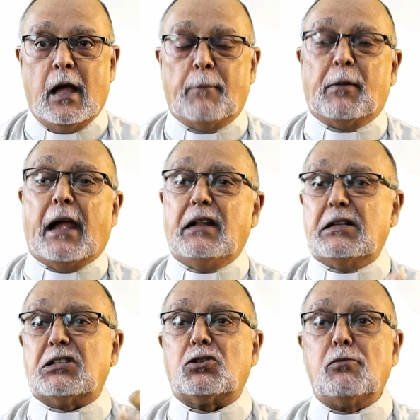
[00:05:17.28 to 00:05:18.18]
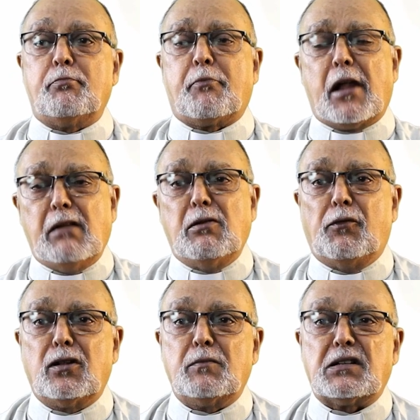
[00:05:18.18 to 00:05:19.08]
Applying this to praying
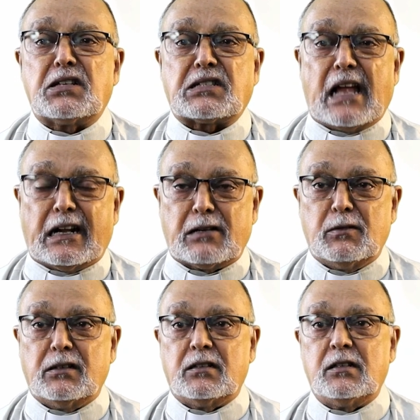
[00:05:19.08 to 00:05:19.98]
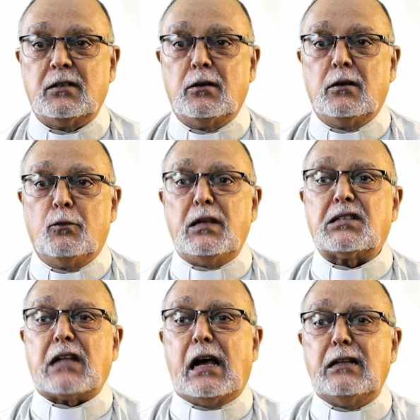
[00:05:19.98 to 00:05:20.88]
before the Blessed Sacrament, we
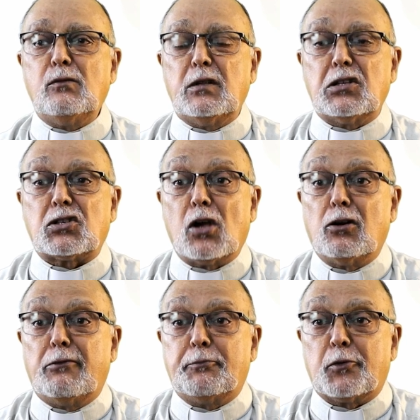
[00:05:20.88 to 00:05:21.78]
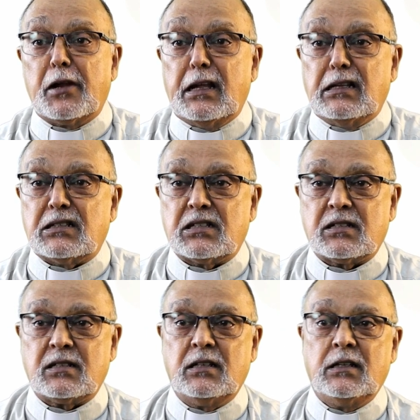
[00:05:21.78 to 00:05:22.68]
start with a song of
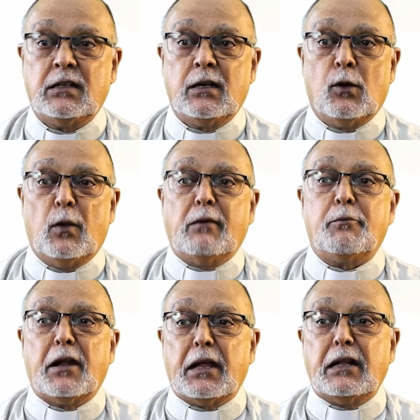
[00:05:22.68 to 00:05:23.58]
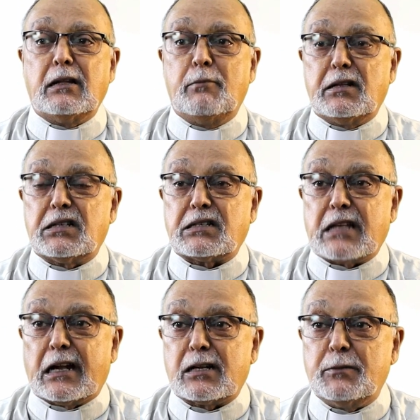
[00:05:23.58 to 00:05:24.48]
praise when bringing the Blessed
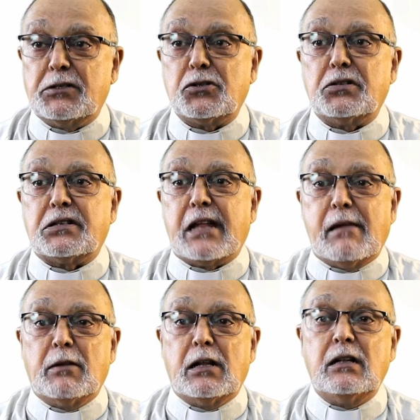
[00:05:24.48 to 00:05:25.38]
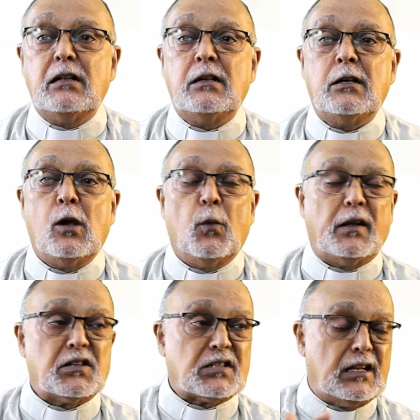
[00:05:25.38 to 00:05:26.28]
Sacrament to the table where
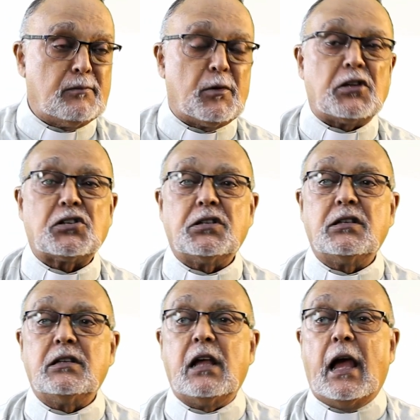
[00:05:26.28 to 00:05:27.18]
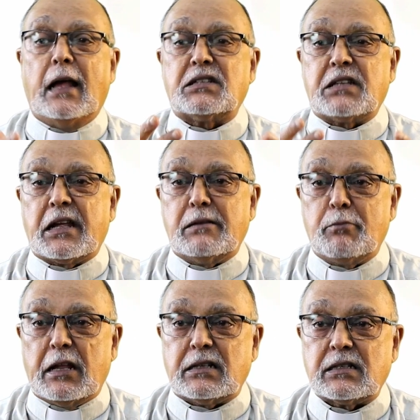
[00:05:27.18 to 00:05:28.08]
the celebration has taken
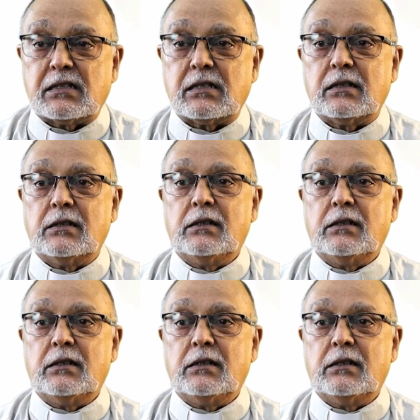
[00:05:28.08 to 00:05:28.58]
place.